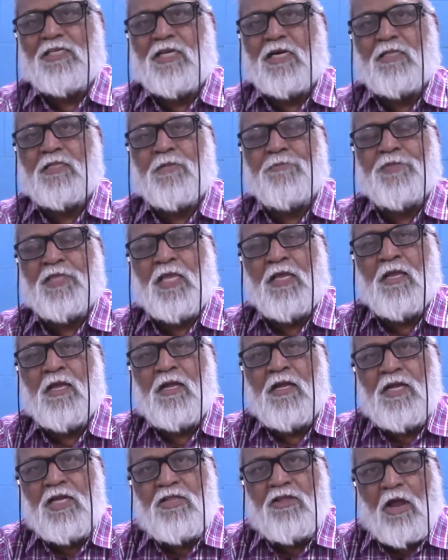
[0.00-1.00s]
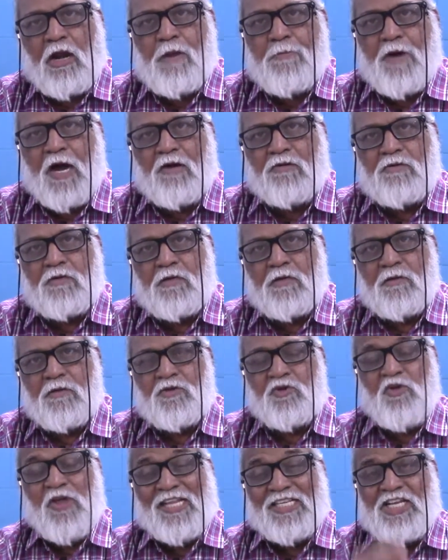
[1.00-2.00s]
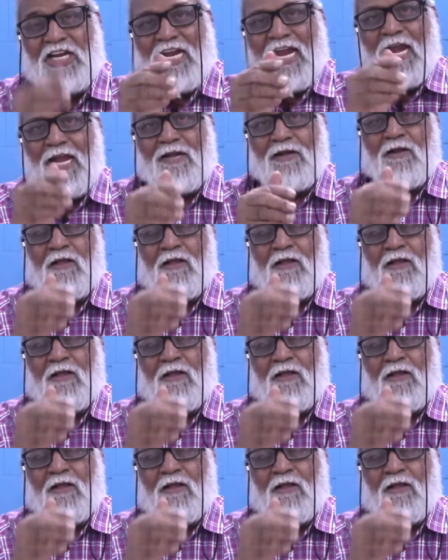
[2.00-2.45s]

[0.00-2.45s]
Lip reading: Jana Samithi is all about, to educate,